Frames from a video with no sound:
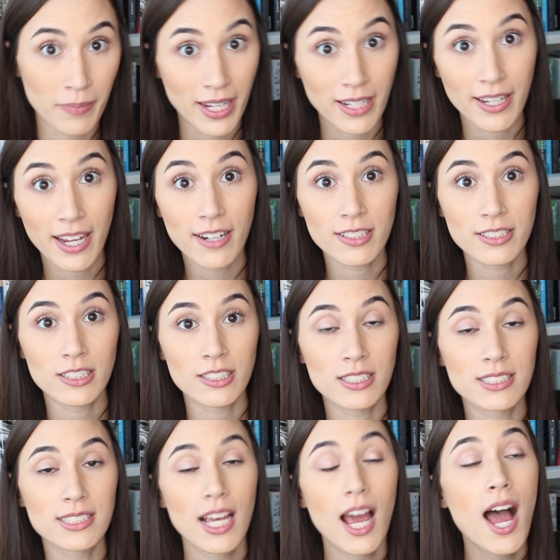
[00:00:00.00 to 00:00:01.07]
main
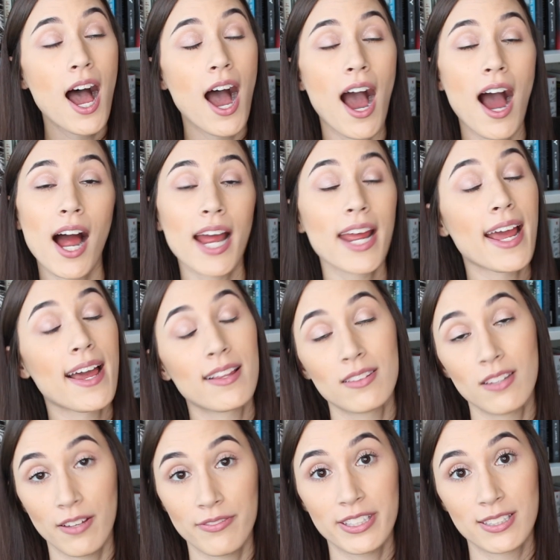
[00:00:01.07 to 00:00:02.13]
characters, I
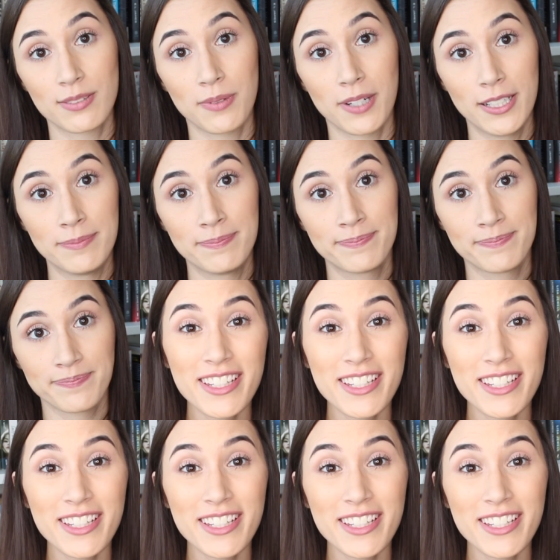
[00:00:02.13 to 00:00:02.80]
love this one.